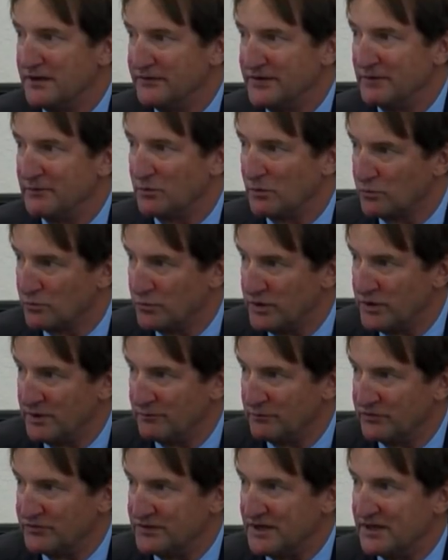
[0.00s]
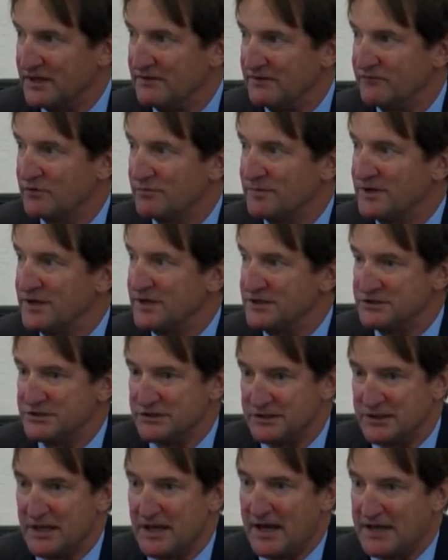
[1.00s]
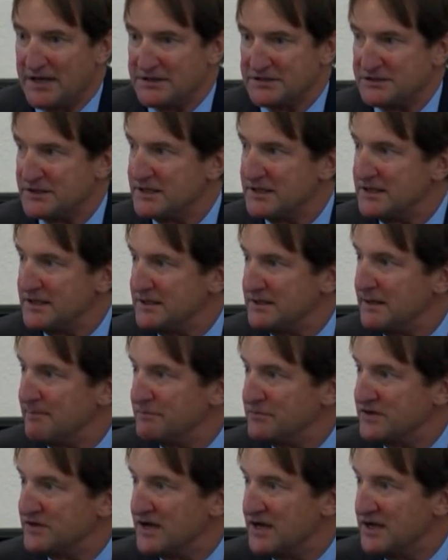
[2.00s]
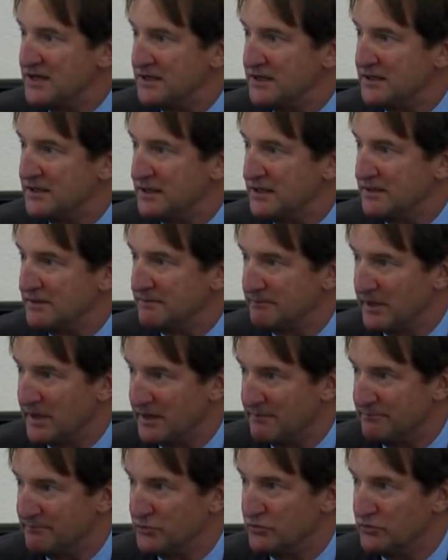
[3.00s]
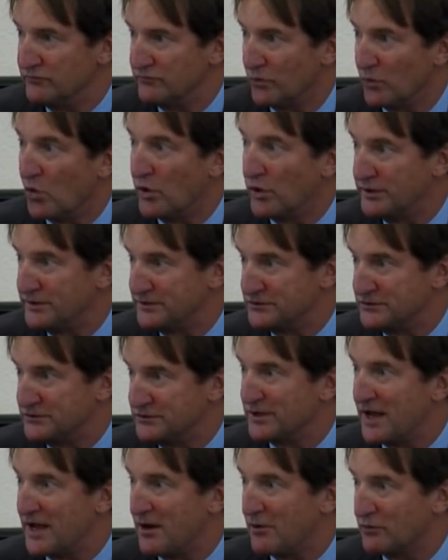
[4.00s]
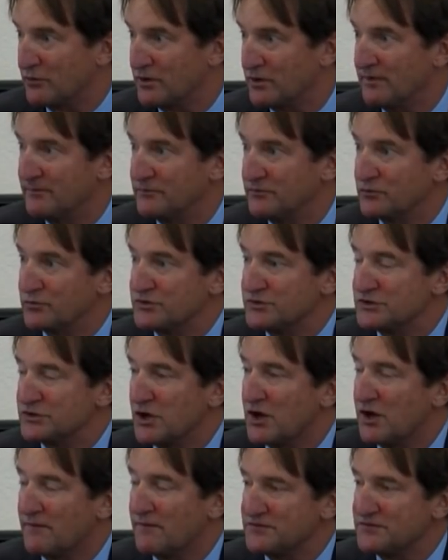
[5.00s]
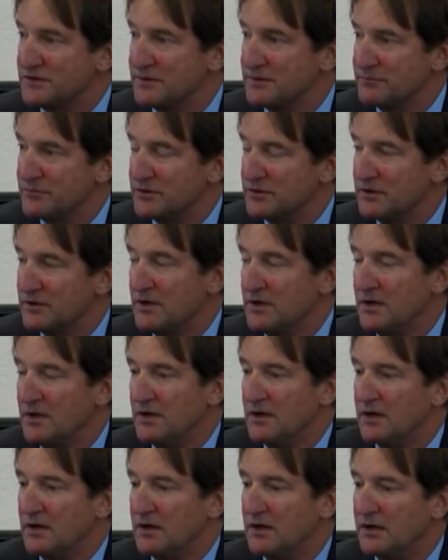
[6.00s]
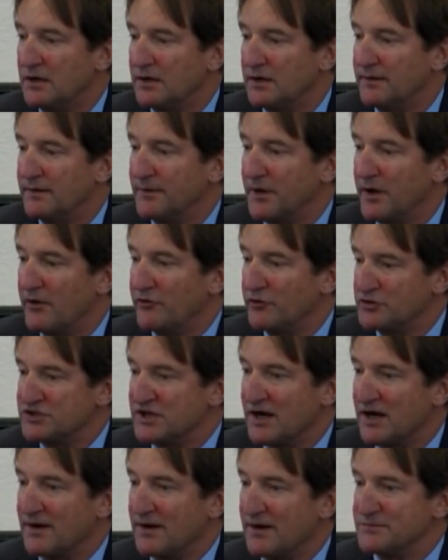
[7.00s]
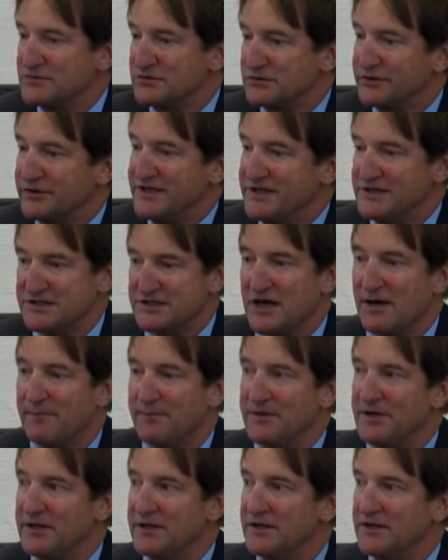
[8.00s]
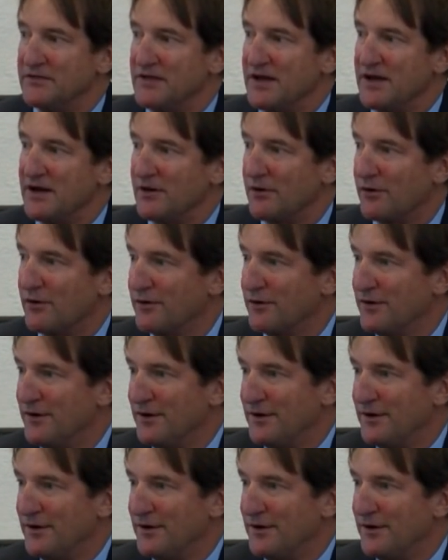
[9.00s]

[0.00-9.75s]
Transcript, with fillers: They will run with that information as they obtain it and, and move on to an outcome to resolve something. Uh, other times, leads come in and they are